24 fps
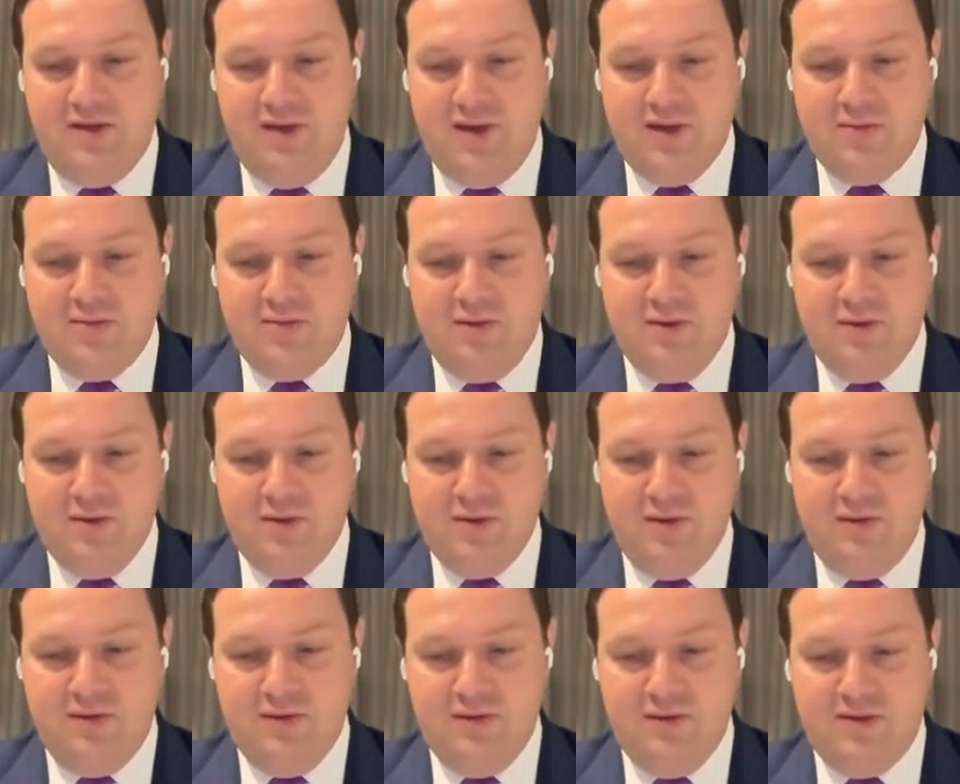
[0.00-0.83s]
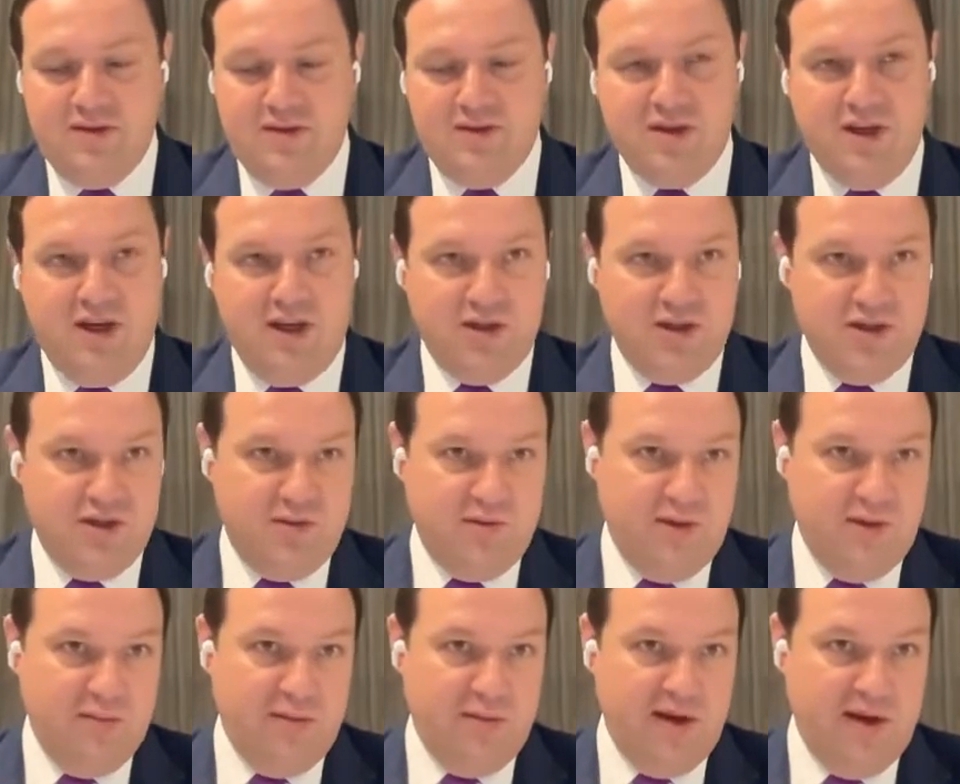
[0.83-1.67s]
and transport service
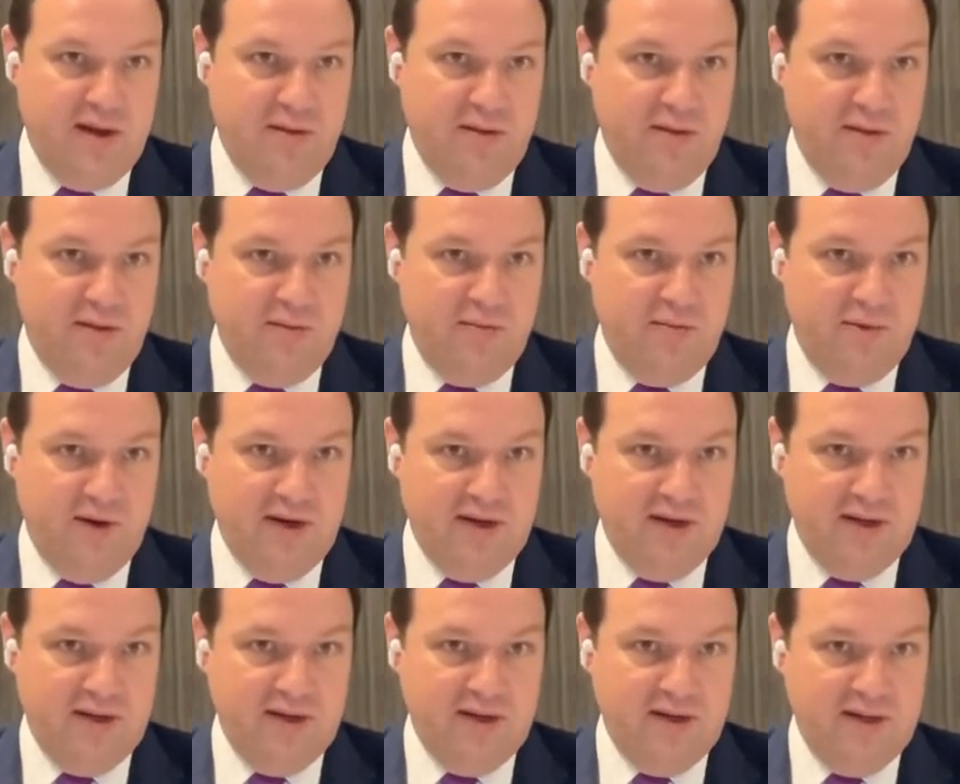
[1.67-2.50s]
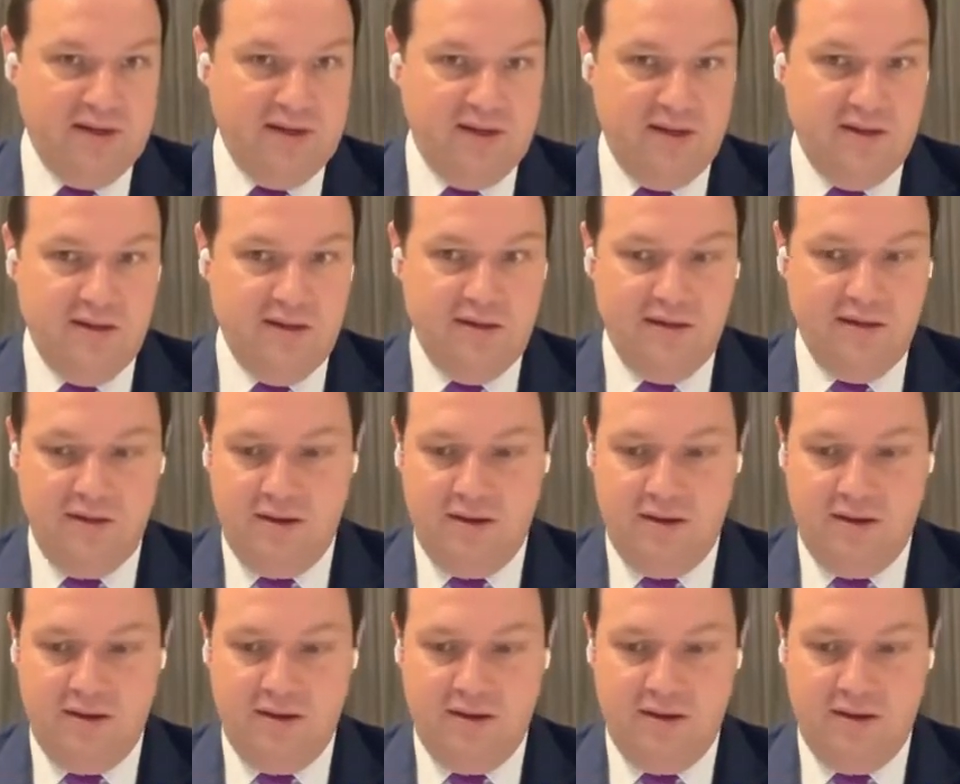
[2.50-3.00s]
charged by third parties.